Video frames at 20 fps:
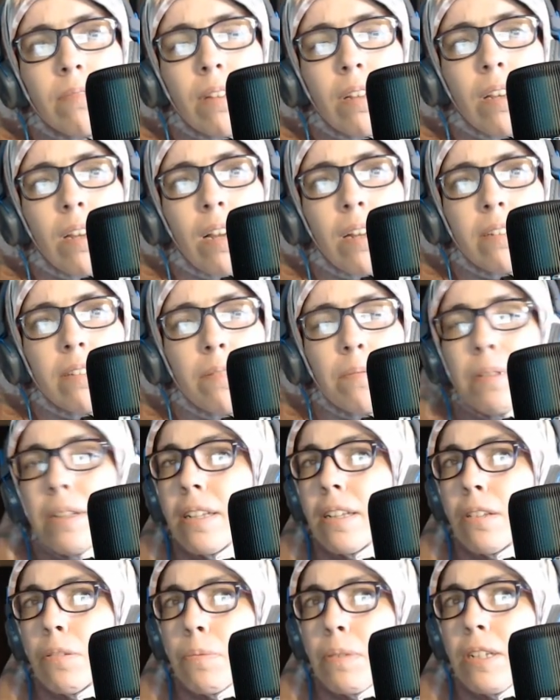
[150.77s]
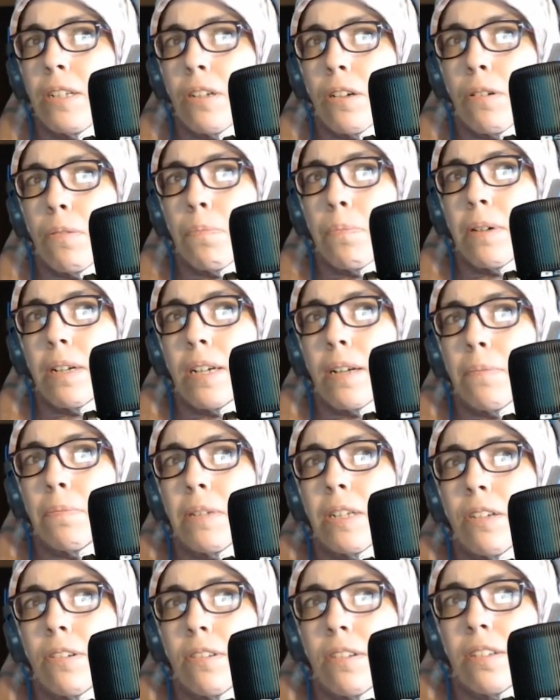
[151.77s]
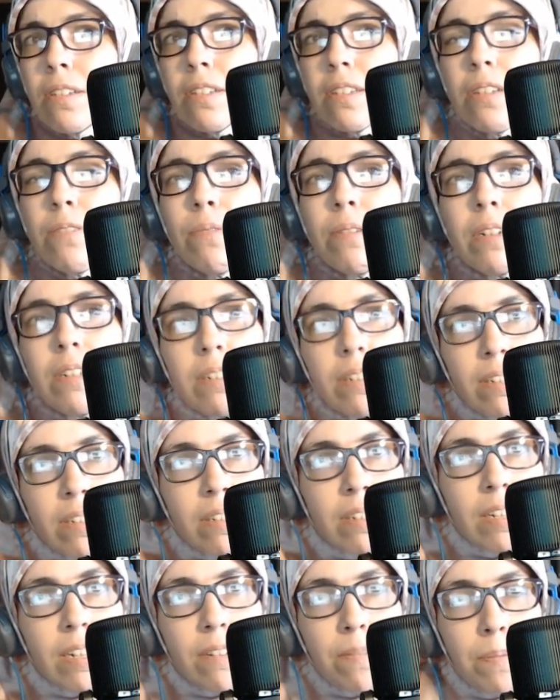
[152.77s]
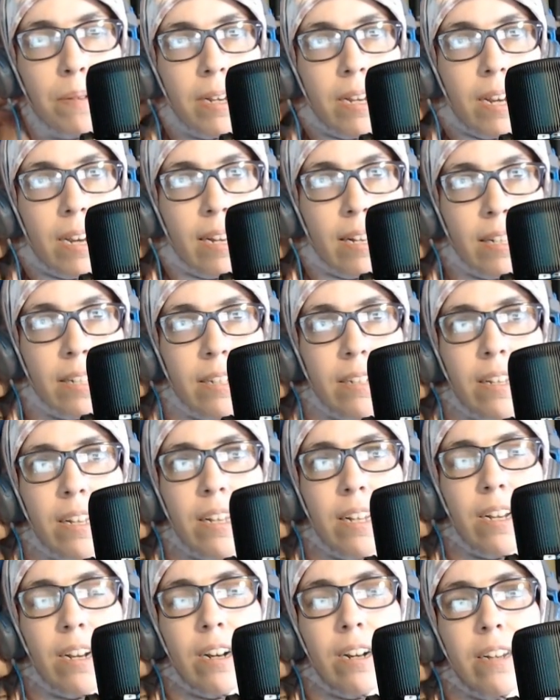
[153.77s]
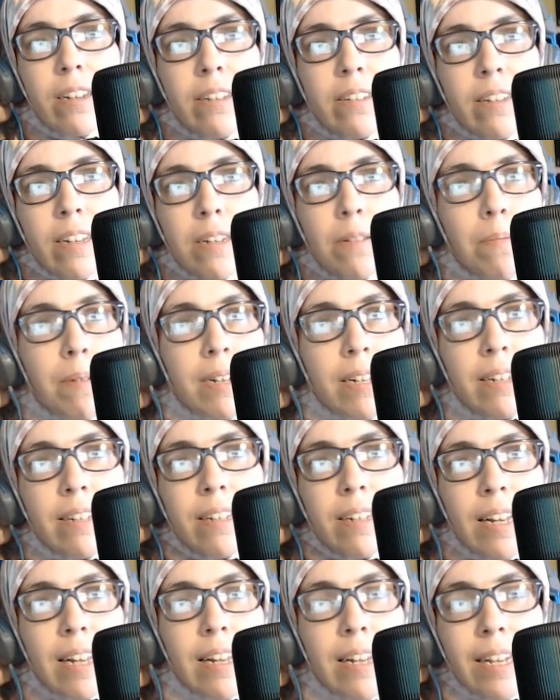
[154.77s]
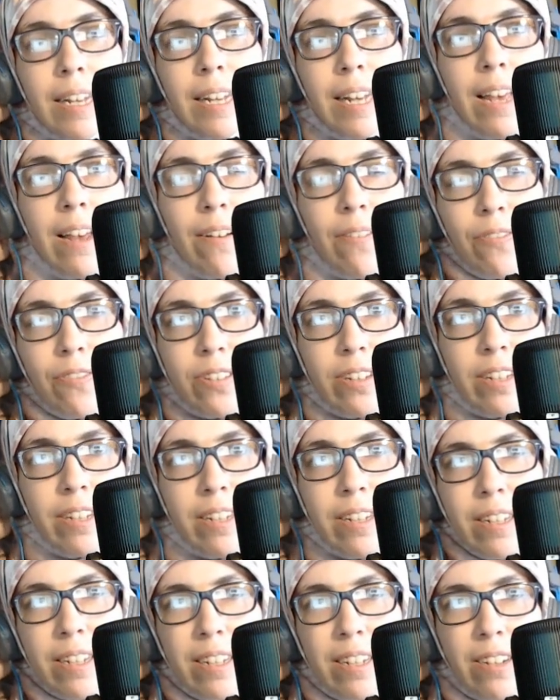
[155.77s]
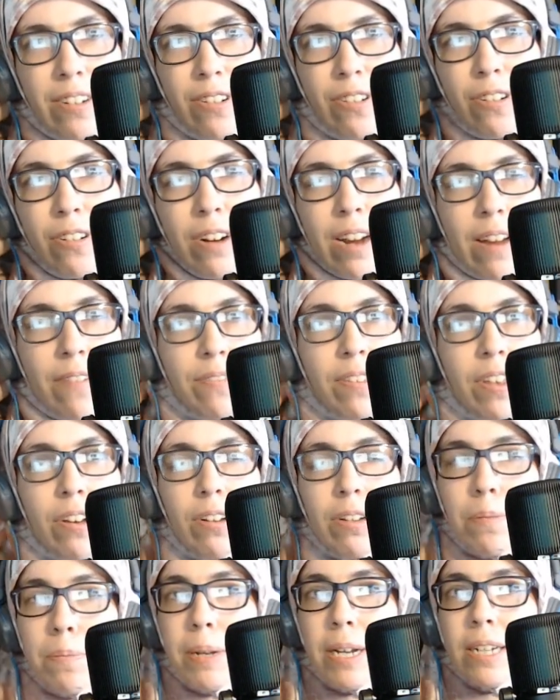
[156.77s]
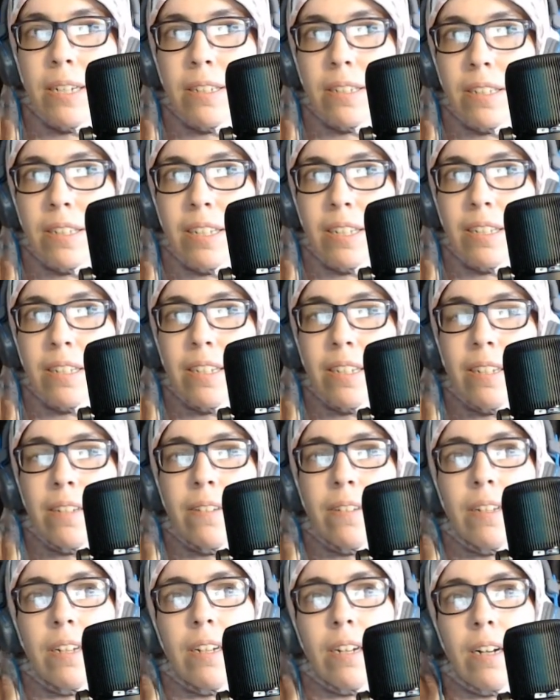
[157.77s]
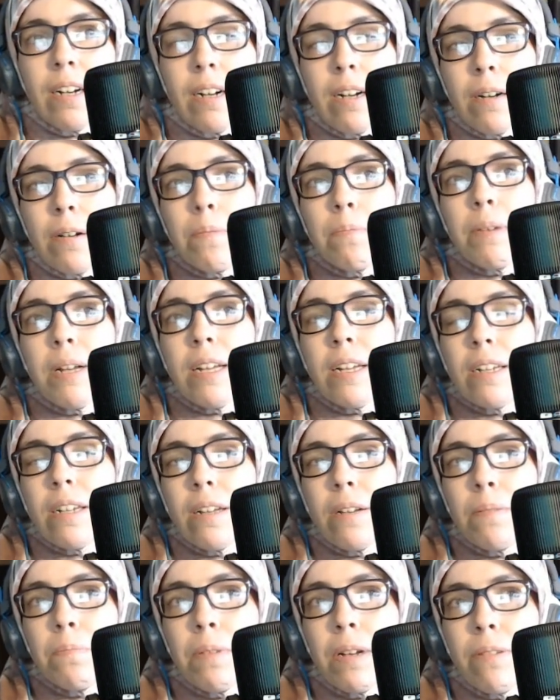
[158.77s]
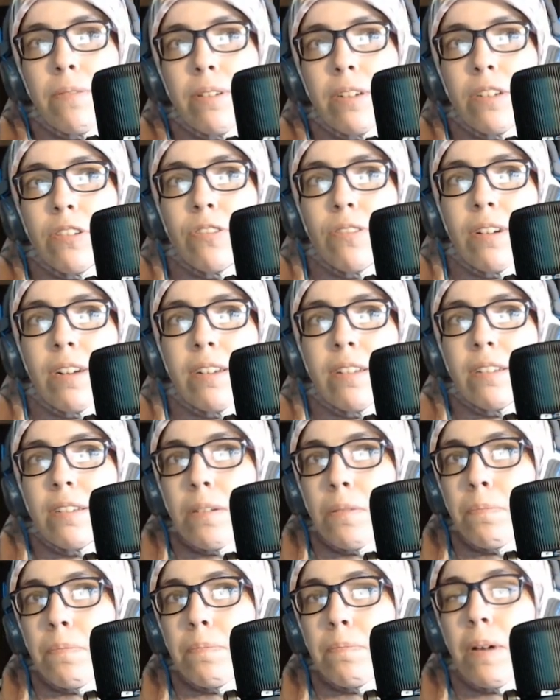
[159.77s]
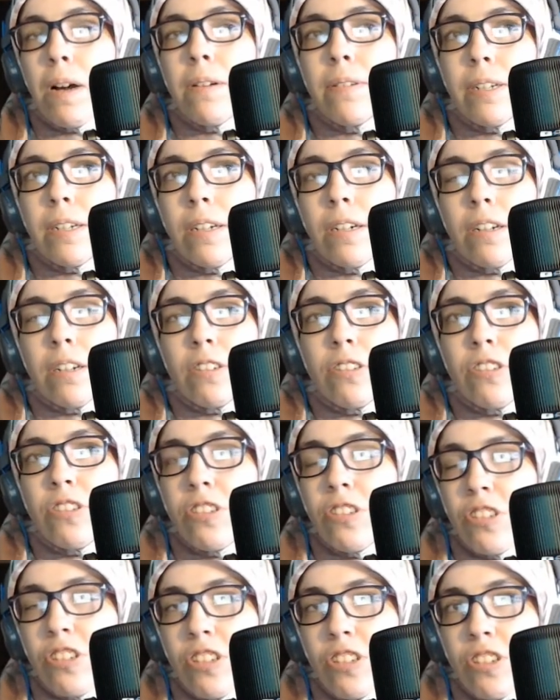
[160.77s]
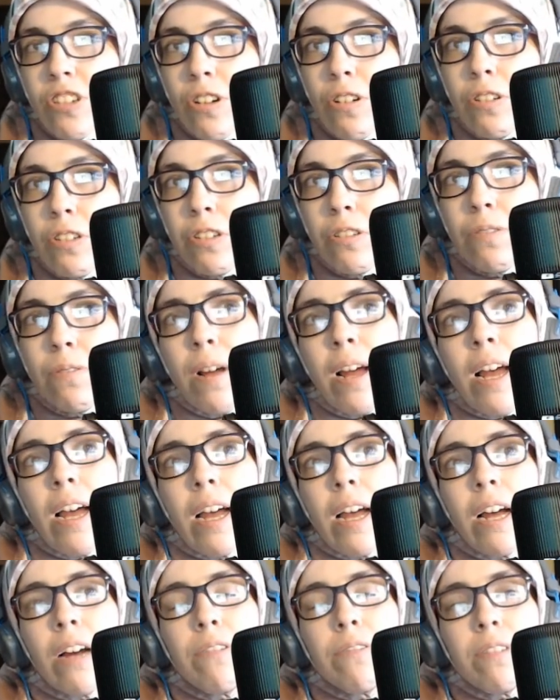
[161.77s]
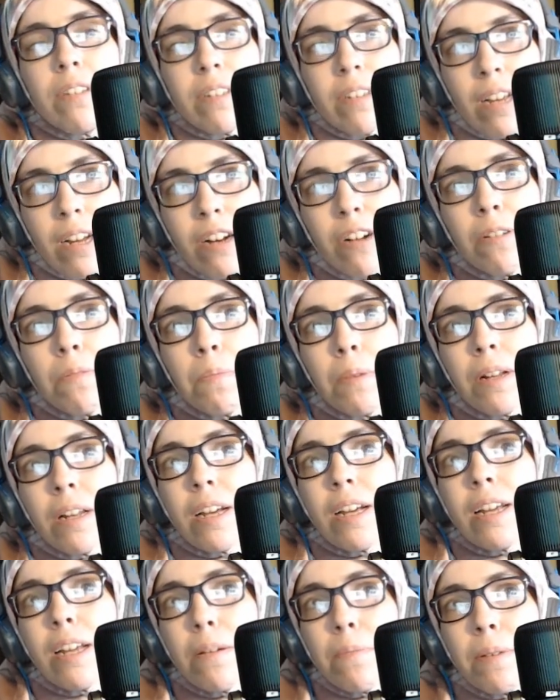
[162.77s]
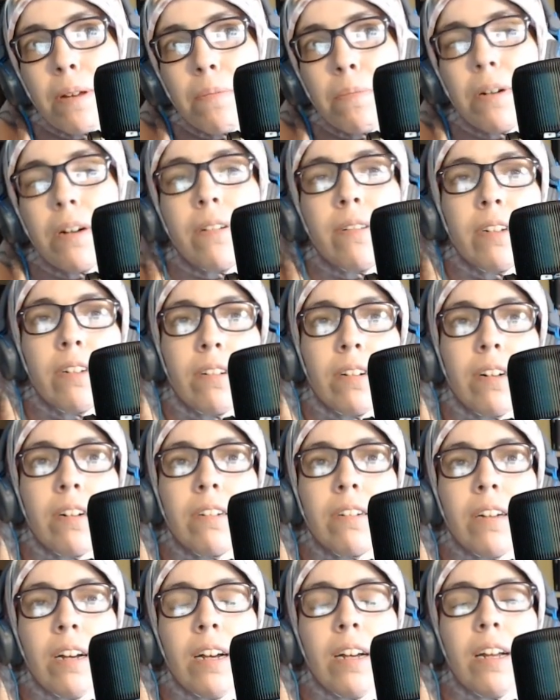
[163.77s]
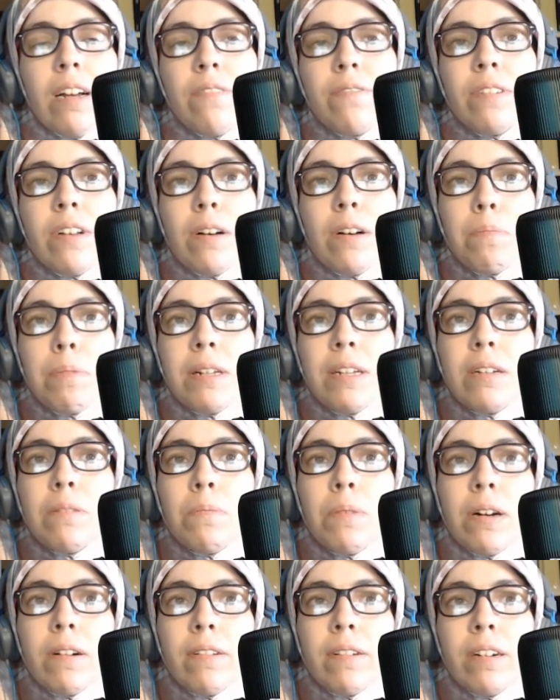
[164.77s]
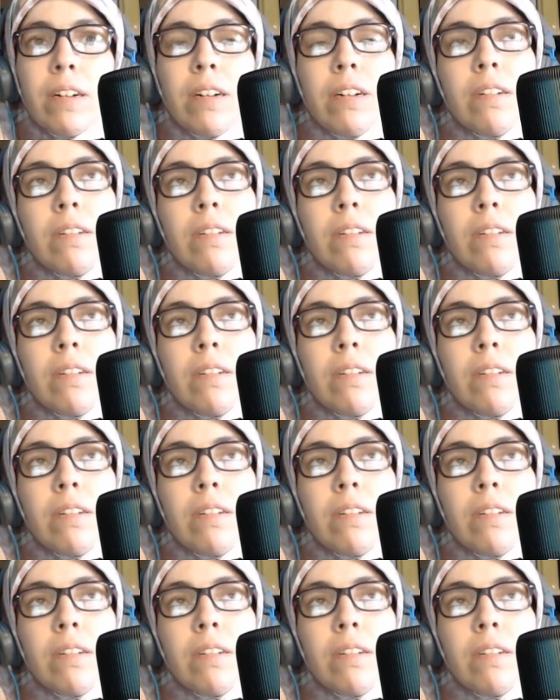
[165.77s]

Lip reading: Something tells me no, but I'm curious to see what is the state of my island. Is anybody left? Or have they all abandoned it? And I might want to try some Mario Kart just to show you how terrible I am at Mario Kart. I have not played Mario Kart